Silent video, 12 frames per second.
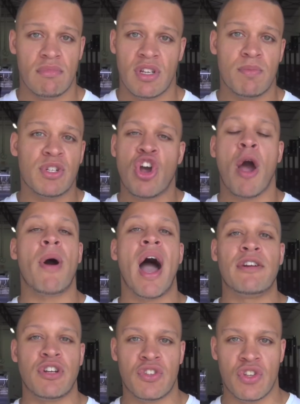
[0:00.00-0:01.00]
as much
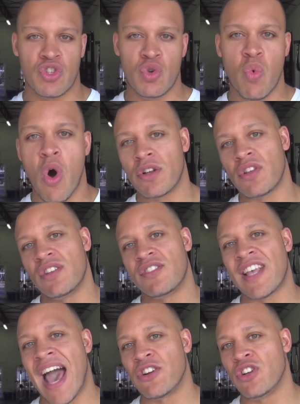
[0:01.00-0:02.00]
carbohydrates as you want on
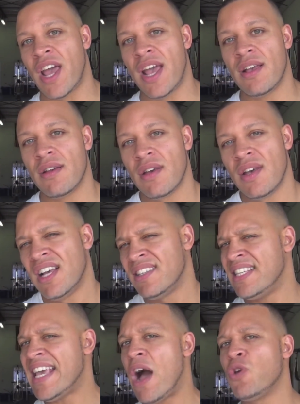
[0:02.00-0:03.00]
Saturday.
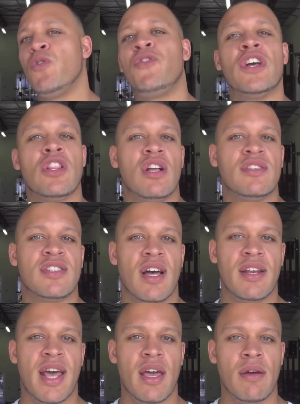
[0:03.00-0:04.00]
See how you feel on
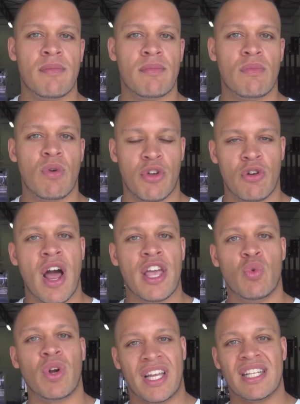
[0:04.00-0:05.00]
Sunday, whether or not
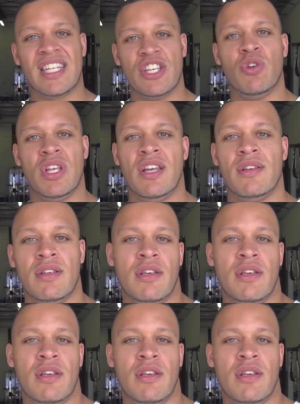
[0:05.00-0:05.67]
you want to continue eating.